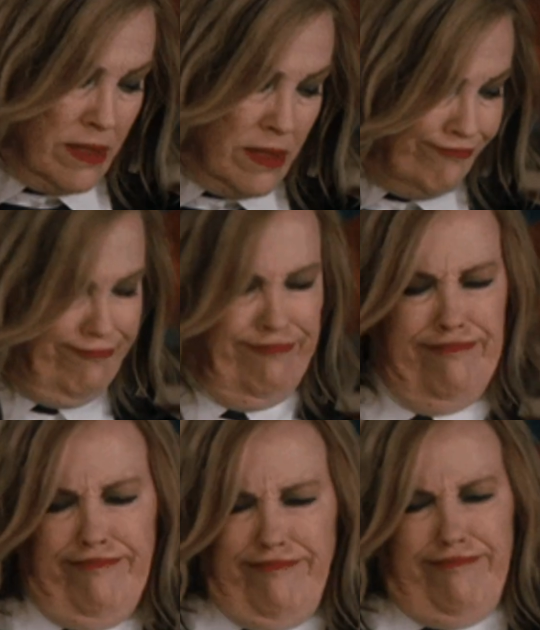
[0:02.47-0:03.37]

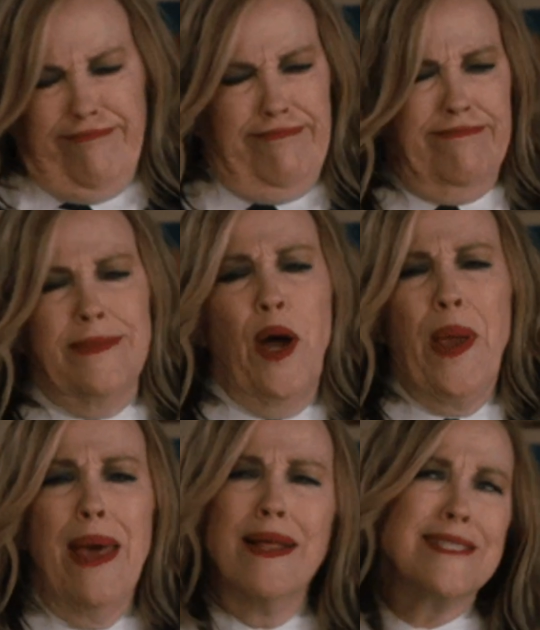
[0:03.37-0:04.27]
ridiculous things that
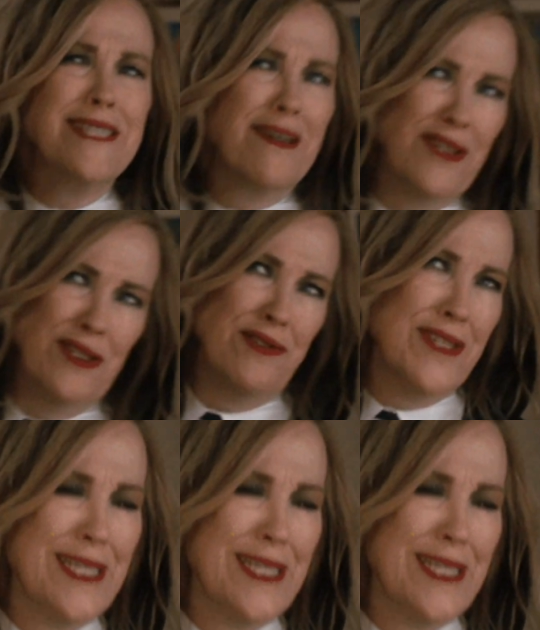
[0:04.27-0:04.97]
lawyers have said on the